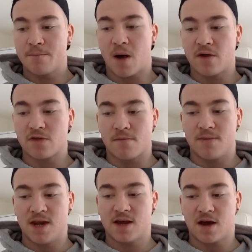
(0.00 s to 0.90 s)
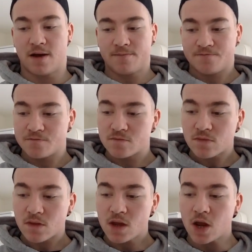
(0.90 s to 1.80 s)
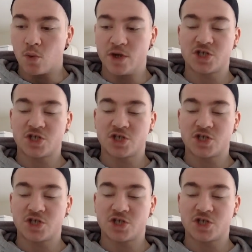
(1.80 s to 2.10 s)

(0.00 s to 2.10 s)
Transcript: But the mini cut, we